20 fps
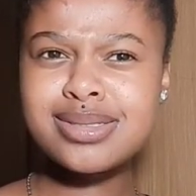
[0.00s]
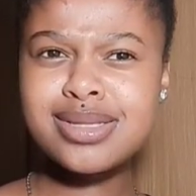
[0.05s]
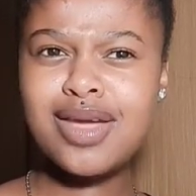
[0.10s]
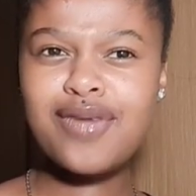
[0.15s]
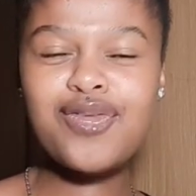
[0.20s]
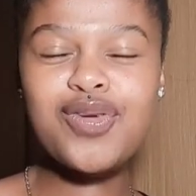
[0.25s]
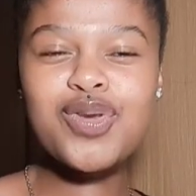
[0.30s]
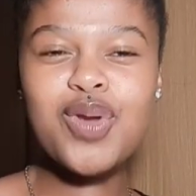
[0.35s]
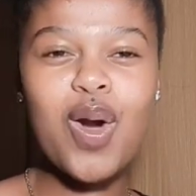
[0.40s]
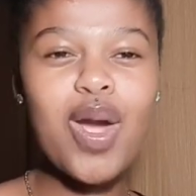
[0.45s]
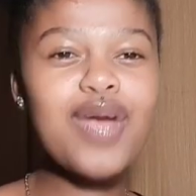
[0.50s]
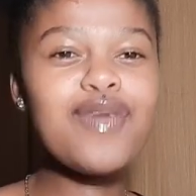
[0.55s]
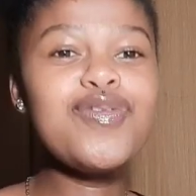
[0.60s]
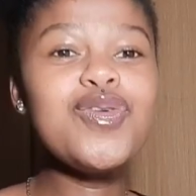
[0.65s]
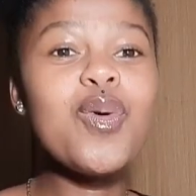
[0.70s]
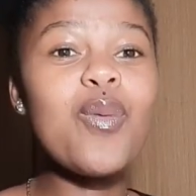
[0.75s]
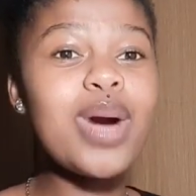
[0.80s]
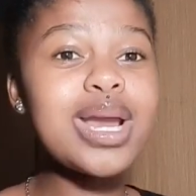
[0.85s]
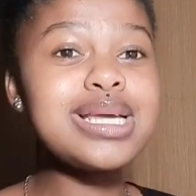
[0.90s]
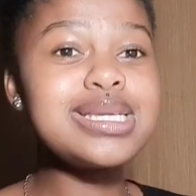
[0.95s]
If
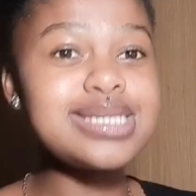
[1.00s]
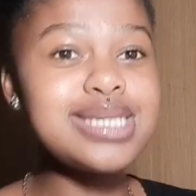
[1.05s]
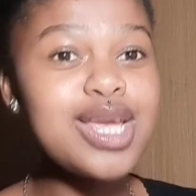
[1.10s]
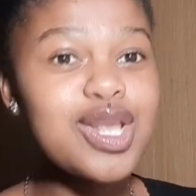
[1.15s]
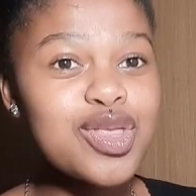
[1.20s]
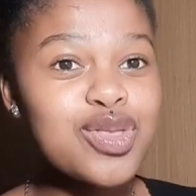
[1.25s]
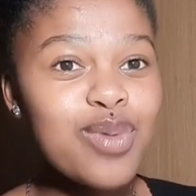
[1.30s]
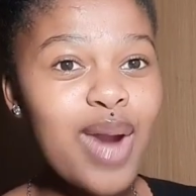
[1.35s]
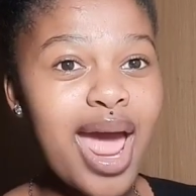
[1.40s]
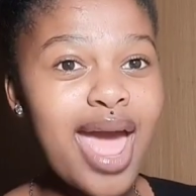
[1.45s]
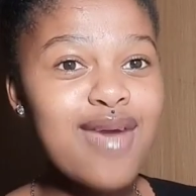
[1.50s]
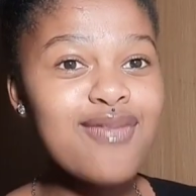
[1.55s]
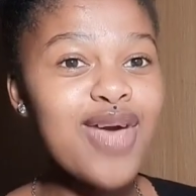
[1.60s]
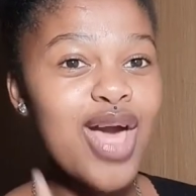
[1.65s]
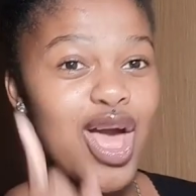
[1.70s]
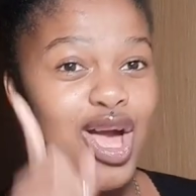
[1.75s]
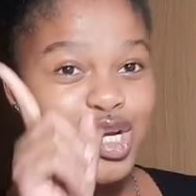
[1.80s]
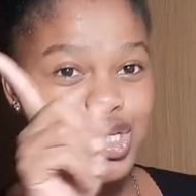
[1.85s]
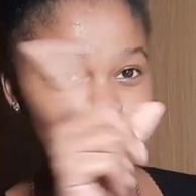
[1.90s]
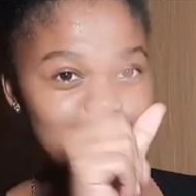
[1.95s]
you want to see it thrive,
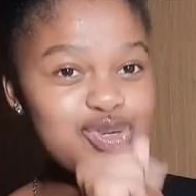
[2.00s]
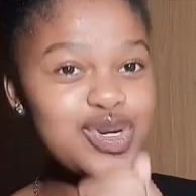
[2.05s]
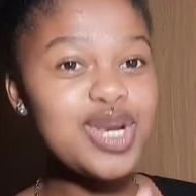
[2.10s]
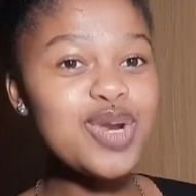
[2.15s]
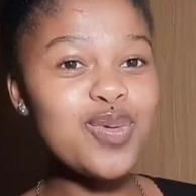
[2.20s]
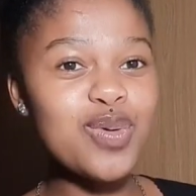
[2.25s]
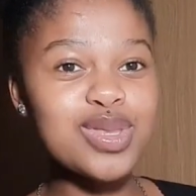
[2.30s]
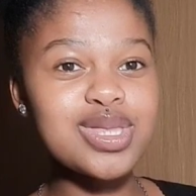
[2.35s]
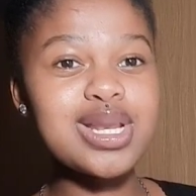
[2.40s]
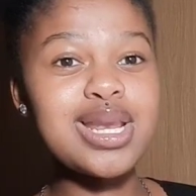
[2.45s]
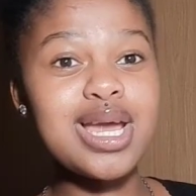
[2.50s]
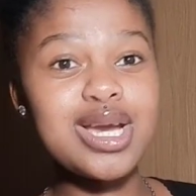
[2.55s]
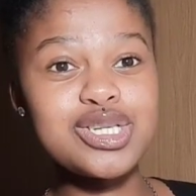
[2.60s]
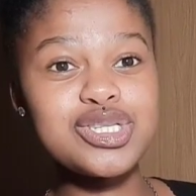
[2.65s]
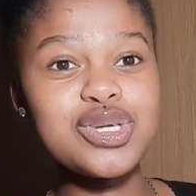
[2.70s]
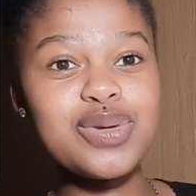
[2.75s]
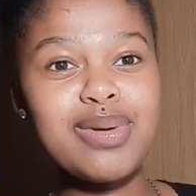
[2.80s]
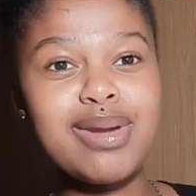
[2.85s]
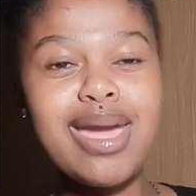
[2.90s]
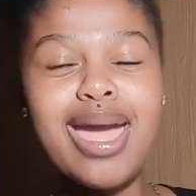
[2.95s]
treat it with
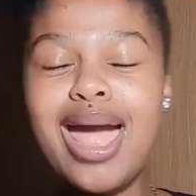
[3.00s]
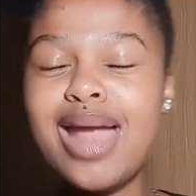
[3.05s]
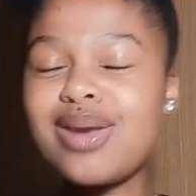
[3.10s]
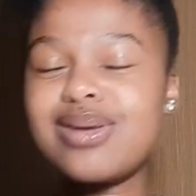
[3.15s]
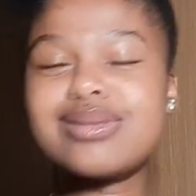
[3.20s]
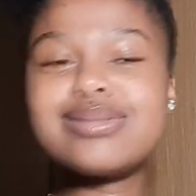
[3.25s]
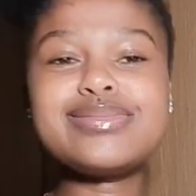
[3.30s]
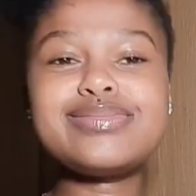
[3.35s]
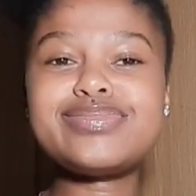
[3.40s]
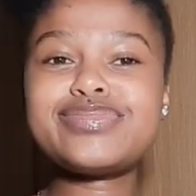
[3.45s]
luxury. And